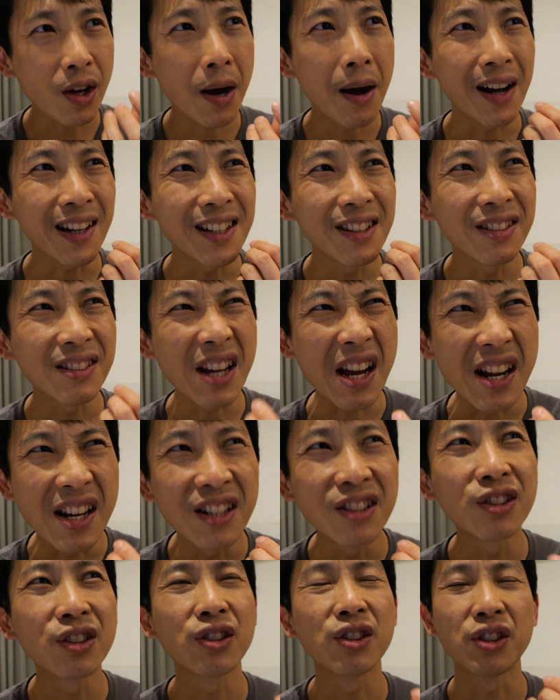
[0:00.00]
I can
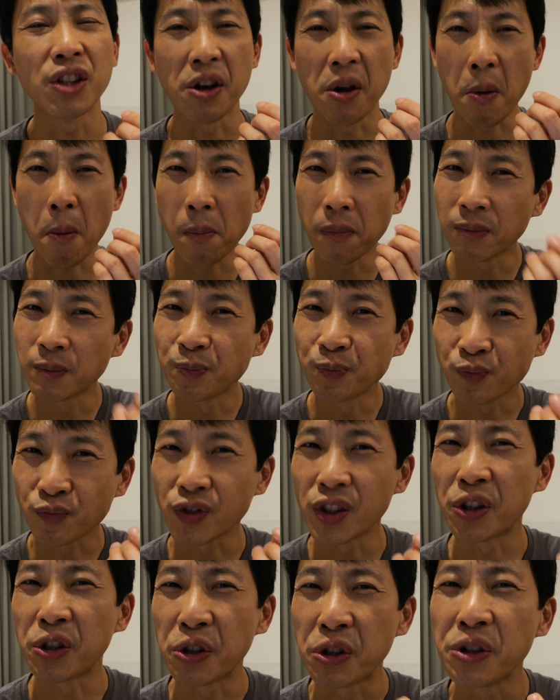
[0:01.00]
taste the
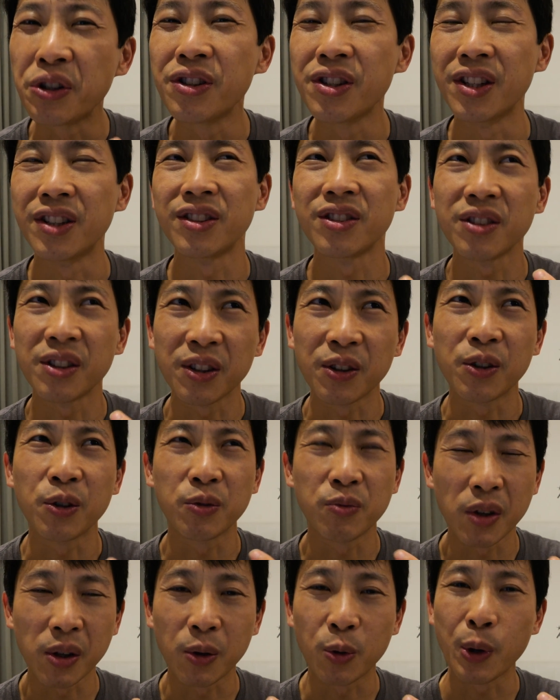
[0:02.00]
goodness,
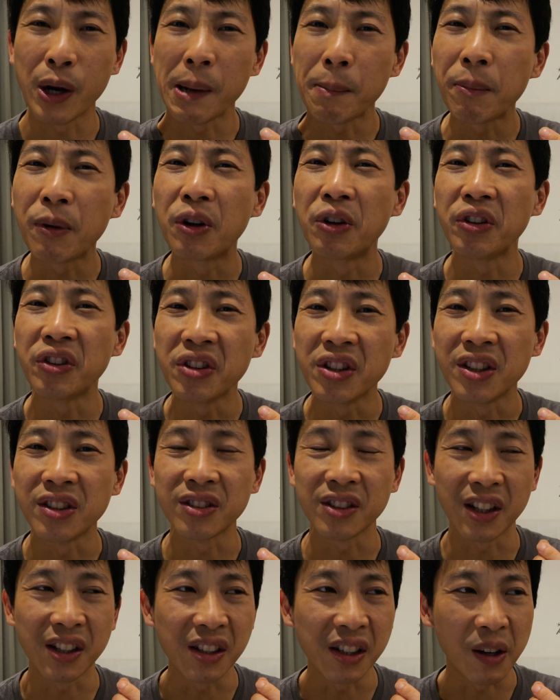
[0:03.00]
the grape
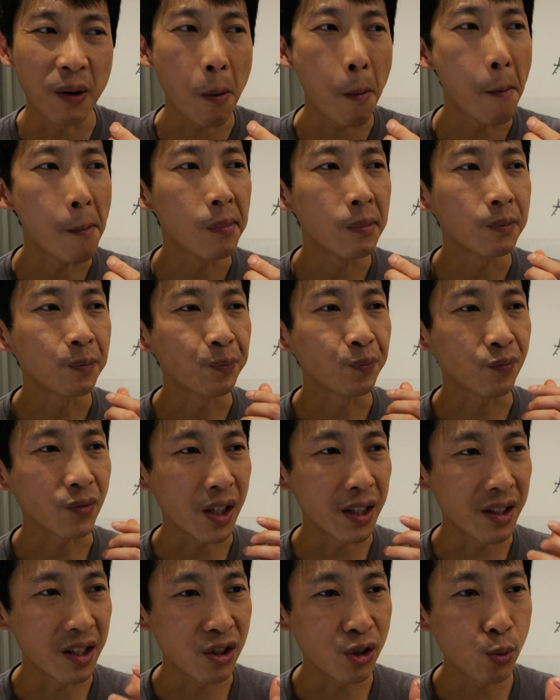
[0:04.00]
goodness, I think.
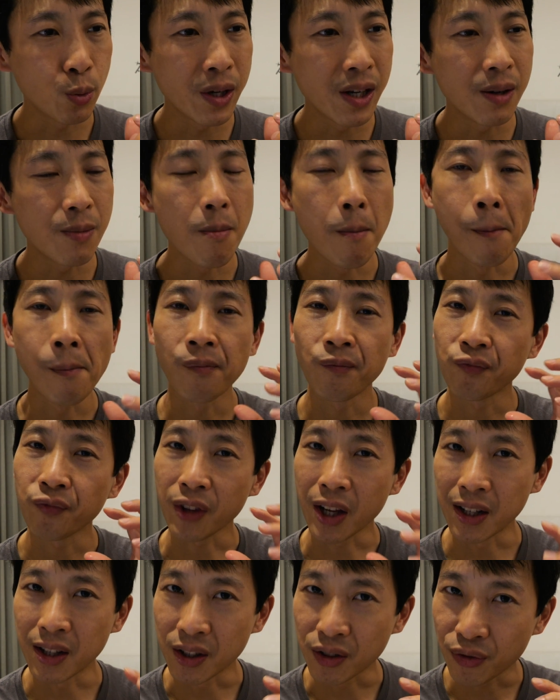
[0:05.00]
And it's sweet,
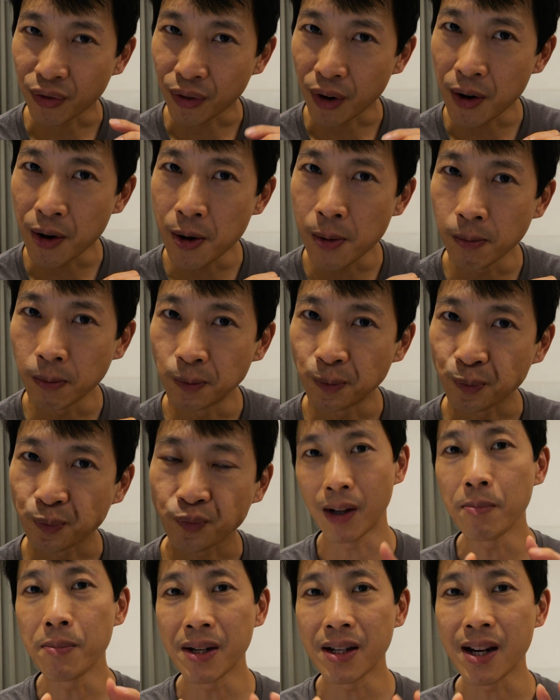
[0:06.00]
and it's firm.
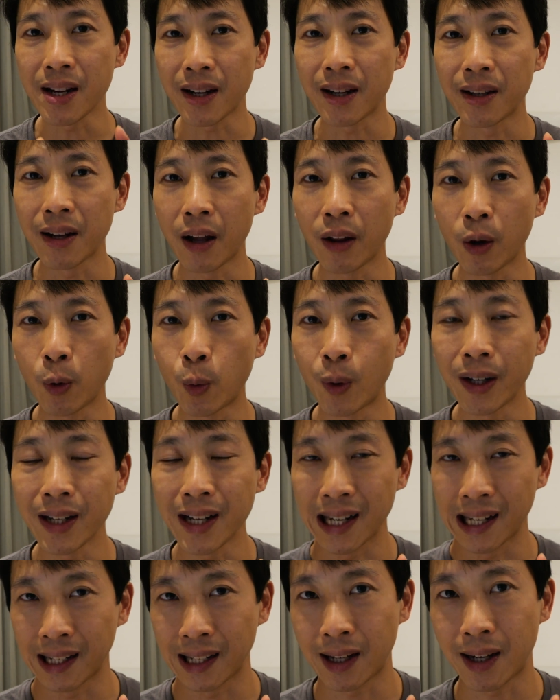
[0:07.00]
Let me take another one
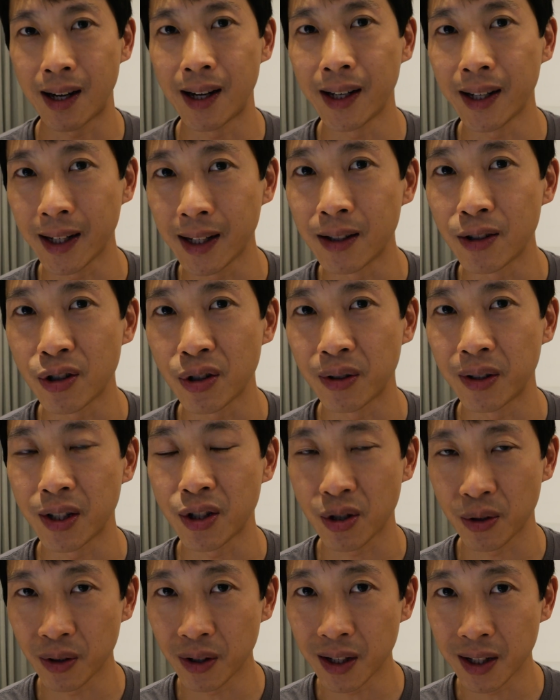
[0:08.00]
and cut into it
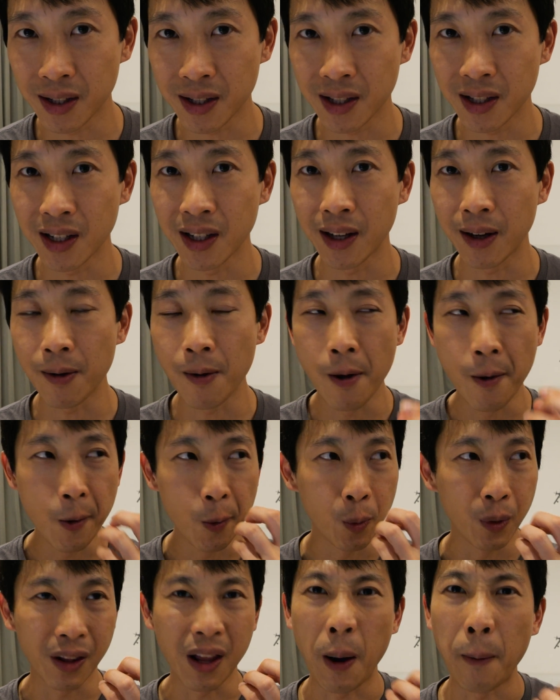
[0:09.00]
so you can see it
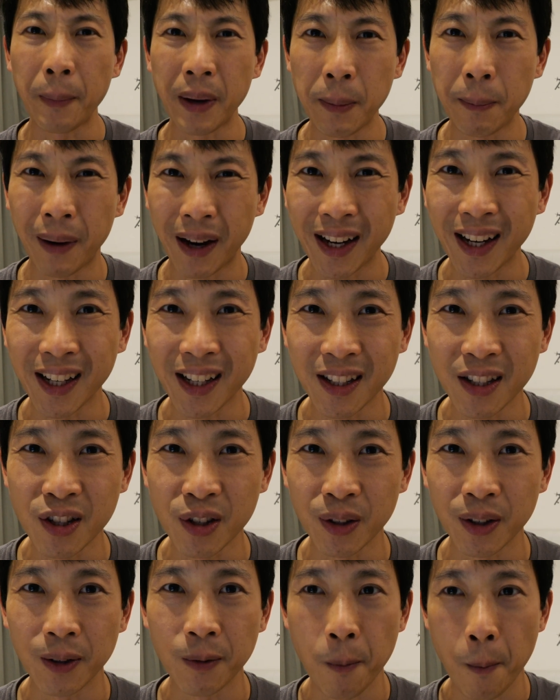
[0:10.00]
without me biting into
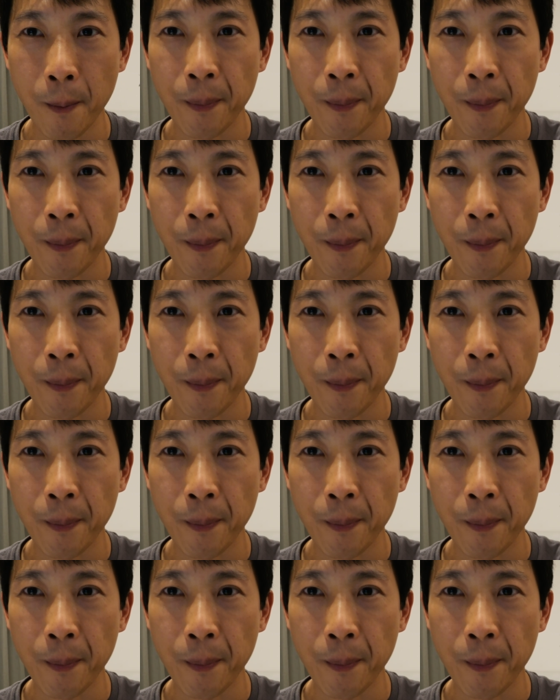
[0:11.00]
it.